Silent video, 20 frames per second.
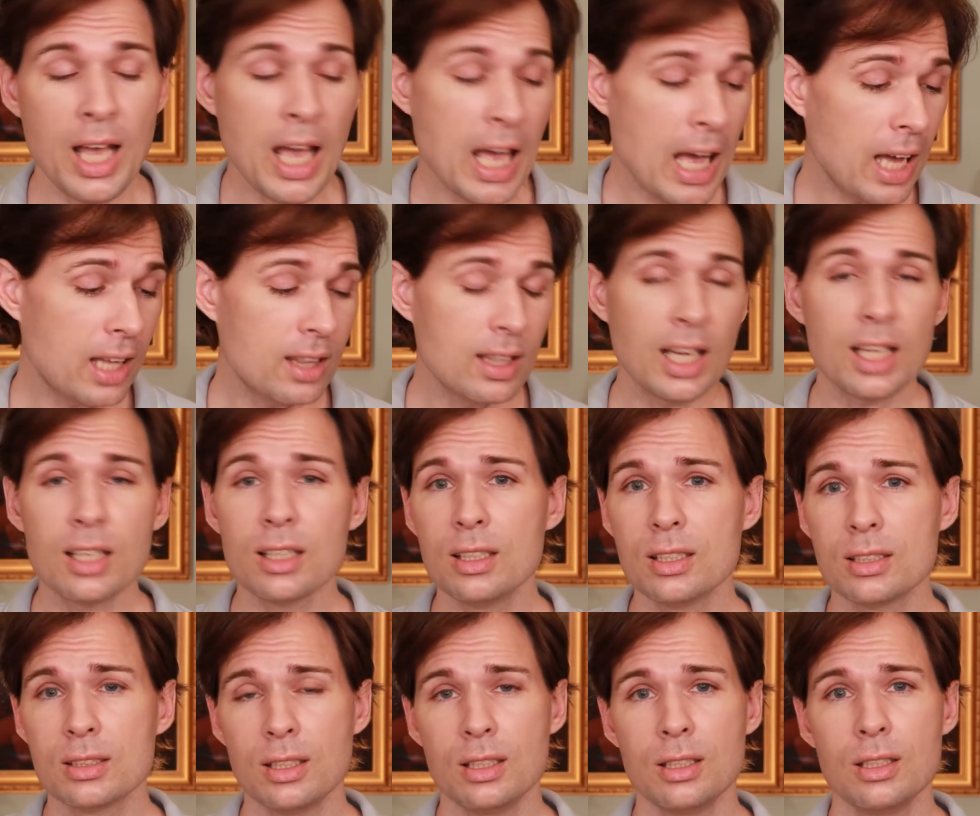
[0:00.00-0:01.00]
and that
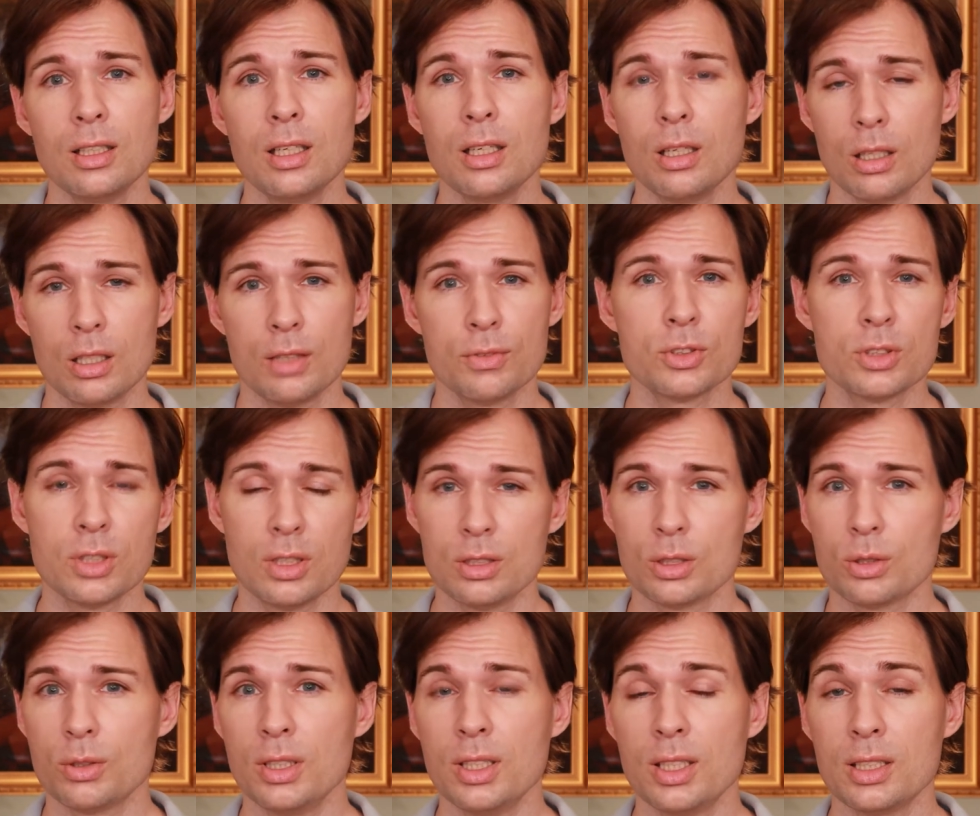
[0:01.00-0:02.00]
is in a lot of
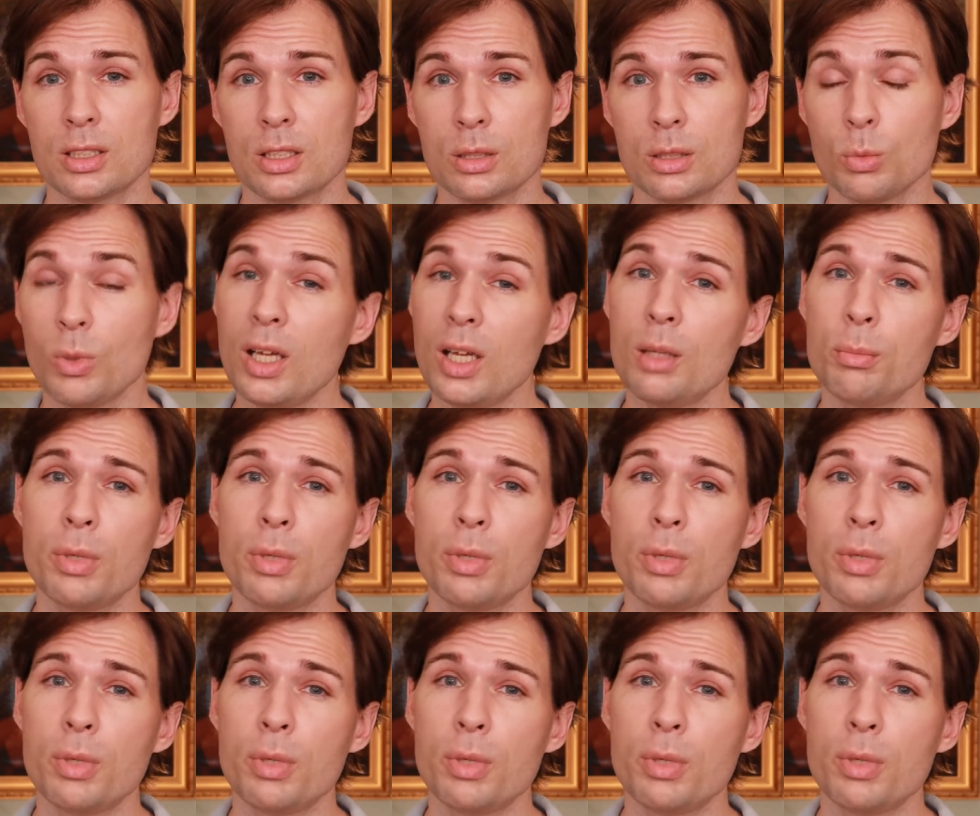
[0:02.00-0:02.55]
sunscreen as well,